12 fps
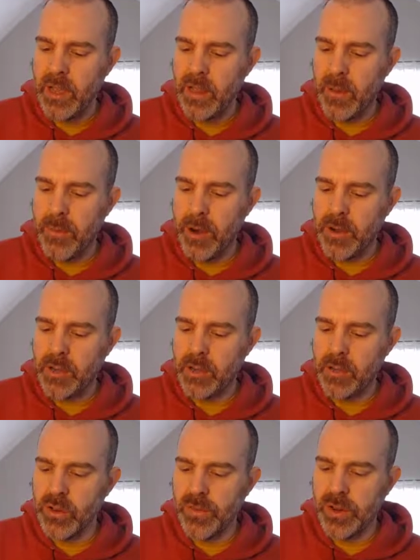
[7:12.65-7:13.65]
The partial
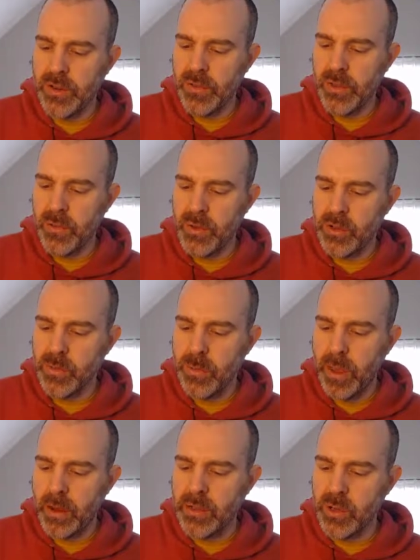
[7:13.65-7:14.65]
derivative with
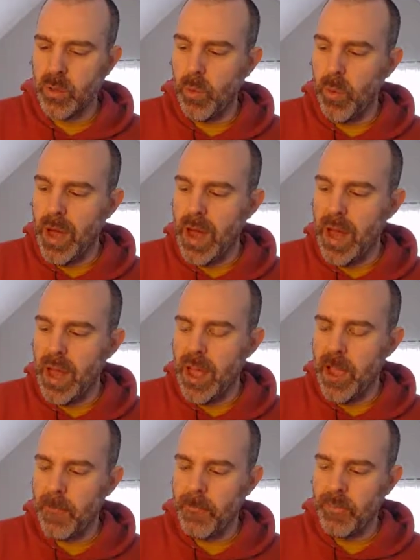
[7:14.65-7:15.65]
respect to
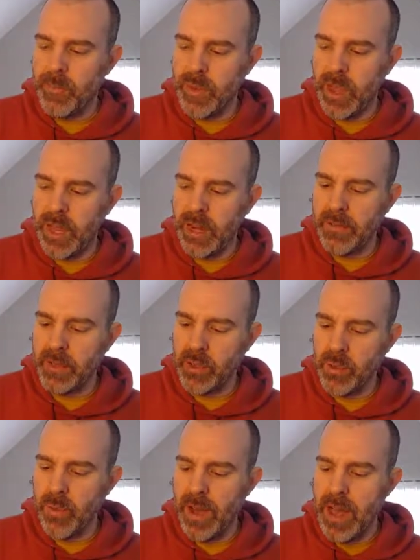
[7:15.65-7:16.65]
y,
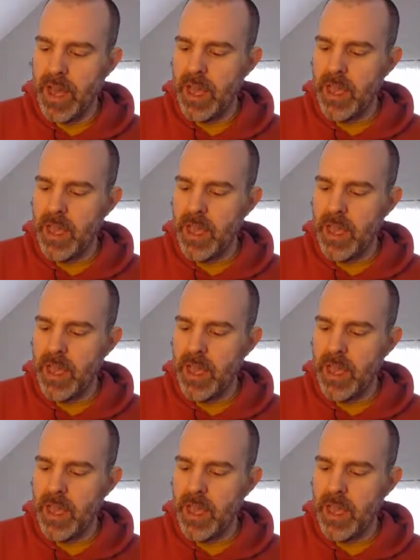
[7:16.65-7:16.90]
-2y.